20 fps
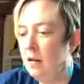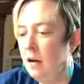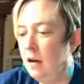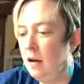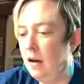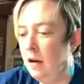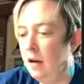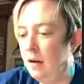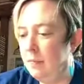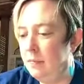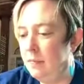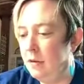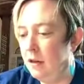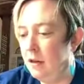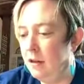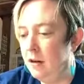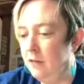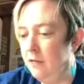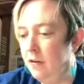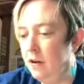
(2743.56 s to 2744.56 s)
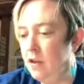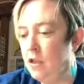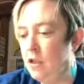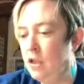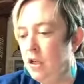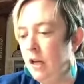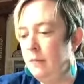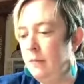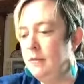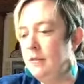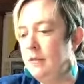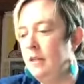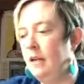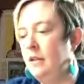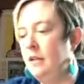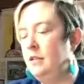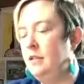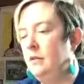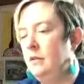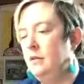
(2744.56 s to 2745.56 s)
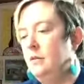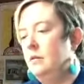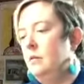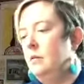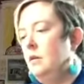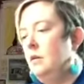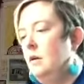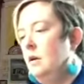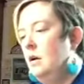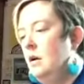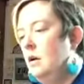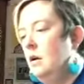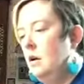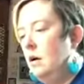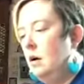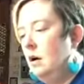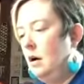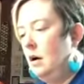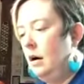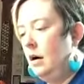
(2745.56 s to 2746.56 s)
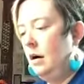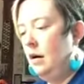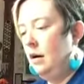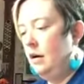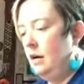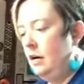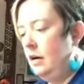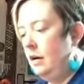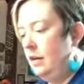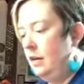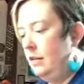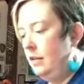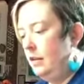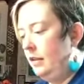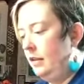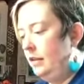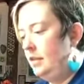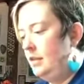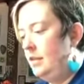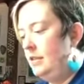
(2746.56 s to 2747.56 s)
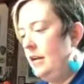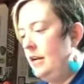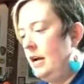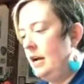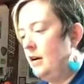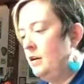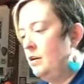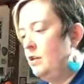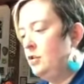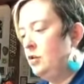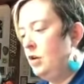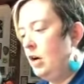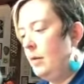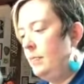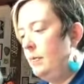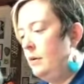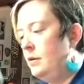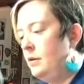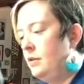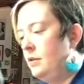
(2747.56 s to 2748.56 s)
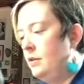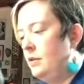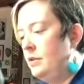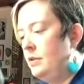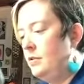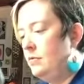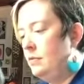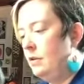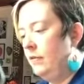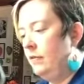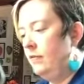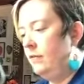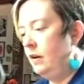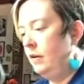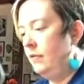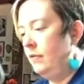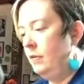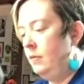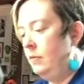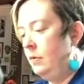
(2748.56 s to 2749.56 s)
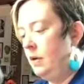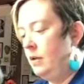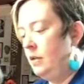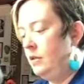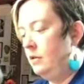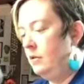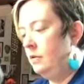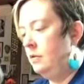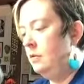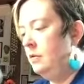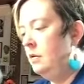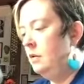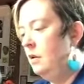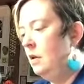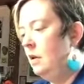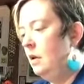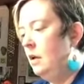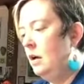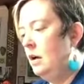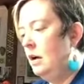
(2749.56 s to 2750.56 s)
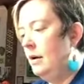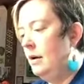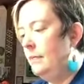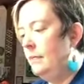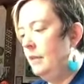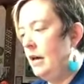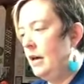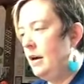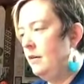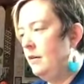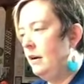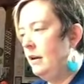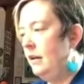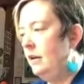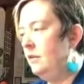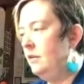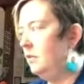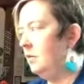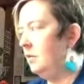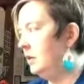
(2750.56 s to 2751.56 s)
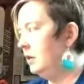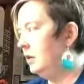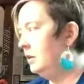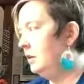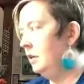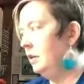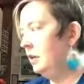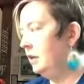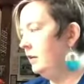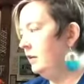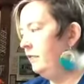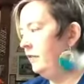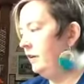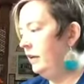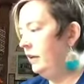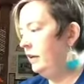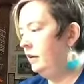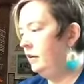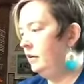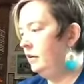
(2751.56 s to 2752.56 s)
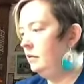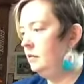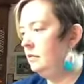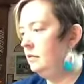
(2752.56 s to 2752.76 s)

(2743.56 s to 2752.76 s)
Other fun shapes they do are like this dagger striper. So this is really fun if you want to do lettering or calligraphy.